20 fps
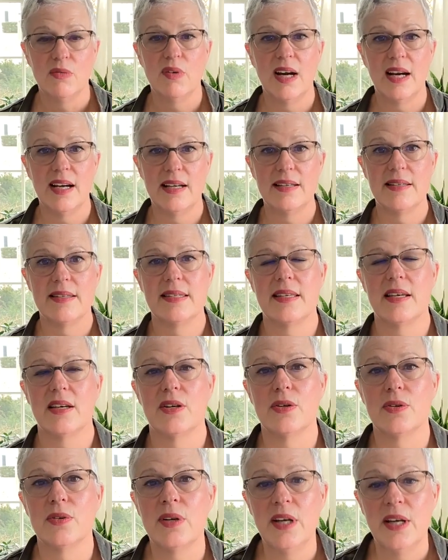right?
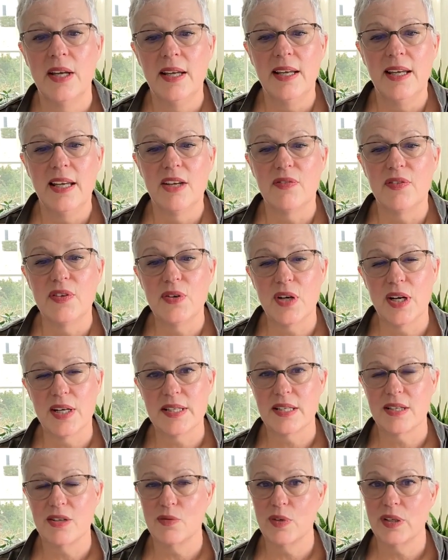So if you
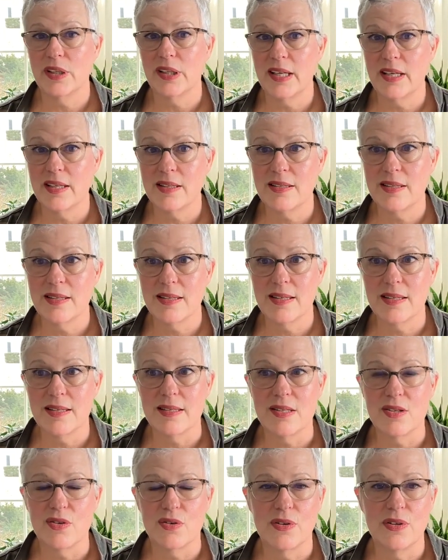guys can relate to
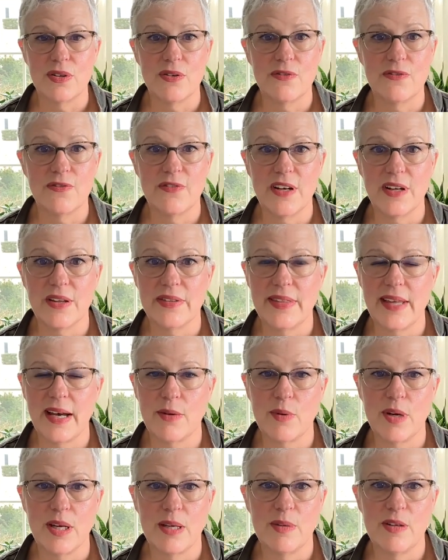this, or you felt
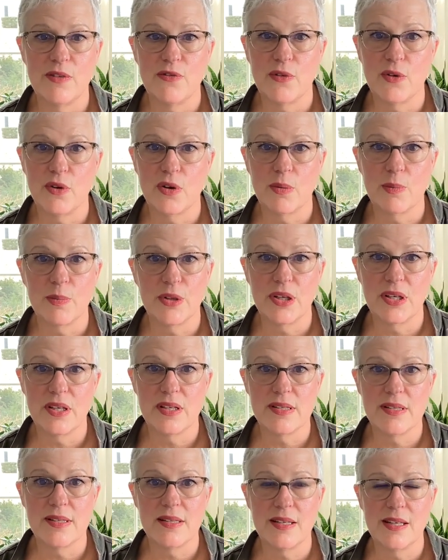that way before,
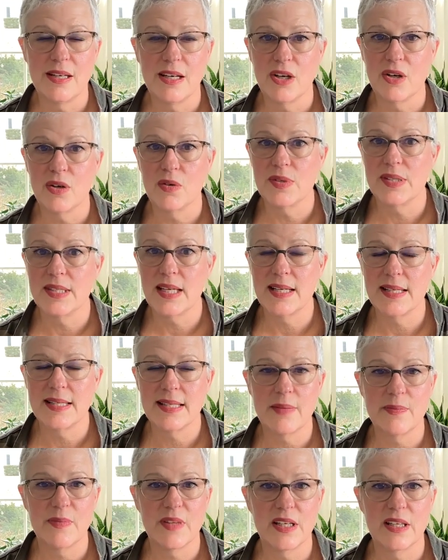please, say
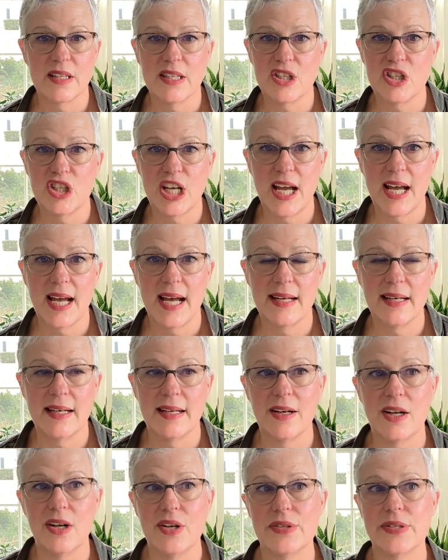something in the chat.
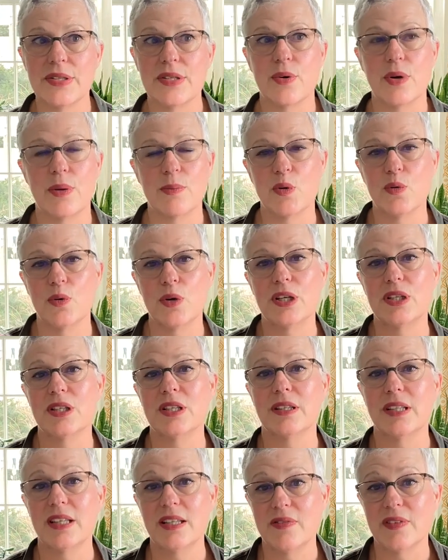And also, I'm going
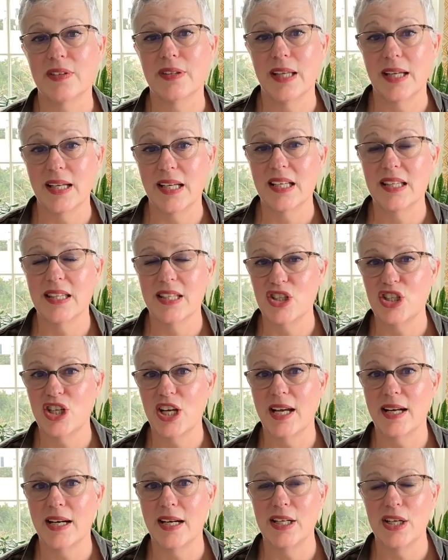to leave a link in the
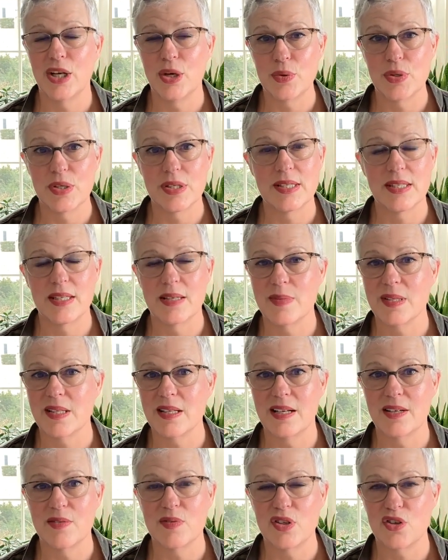chat. I know this seems
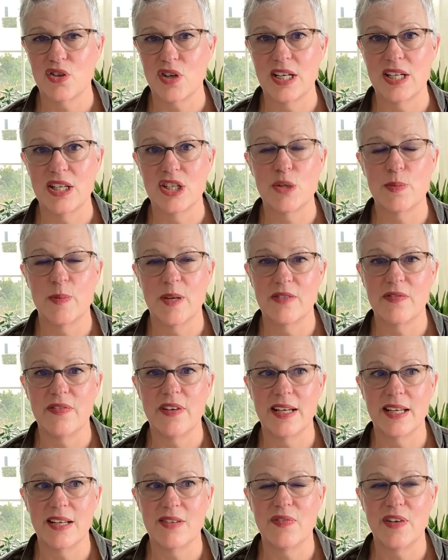kind of strange, but if
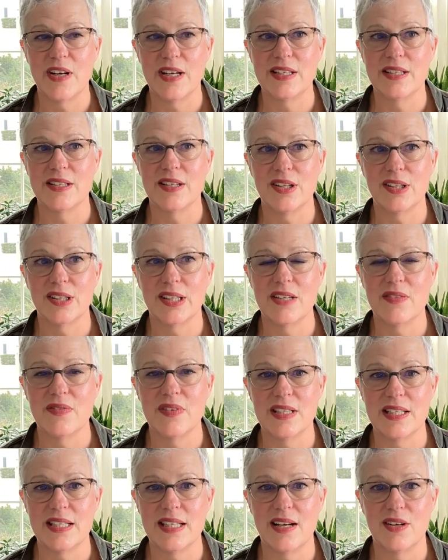I can find it, I'll leave
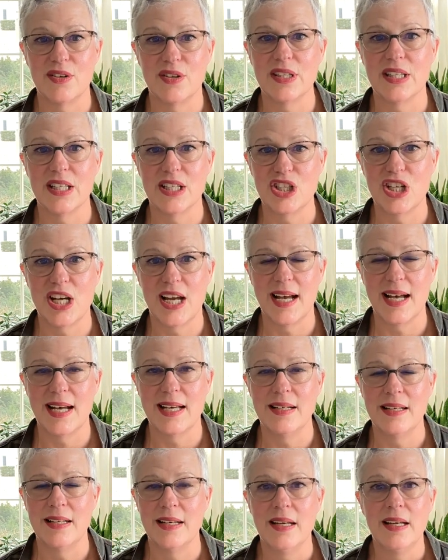it down in the
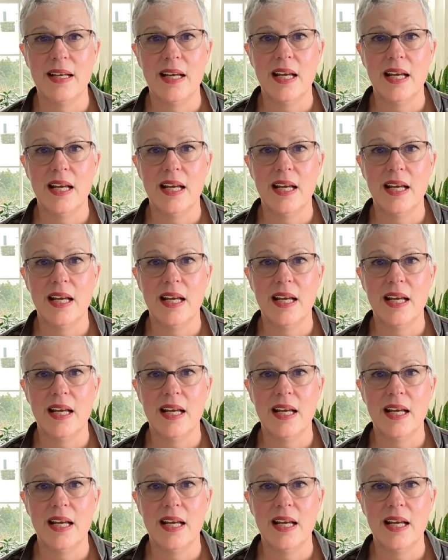chat